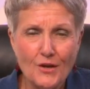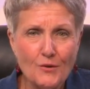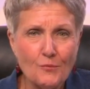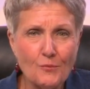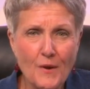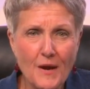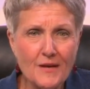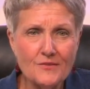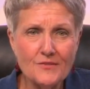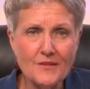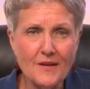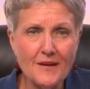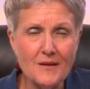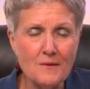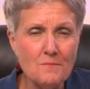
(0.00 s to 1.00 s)
Ray's
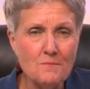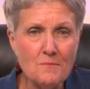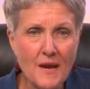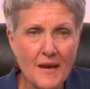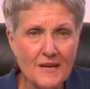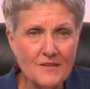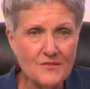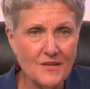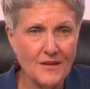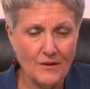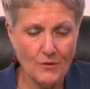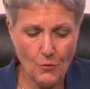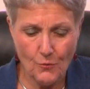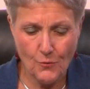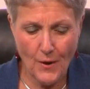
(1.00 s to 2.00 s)
an
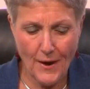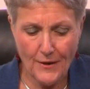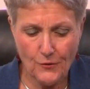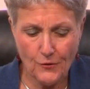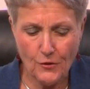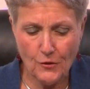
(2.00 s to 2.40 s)
amazing writer,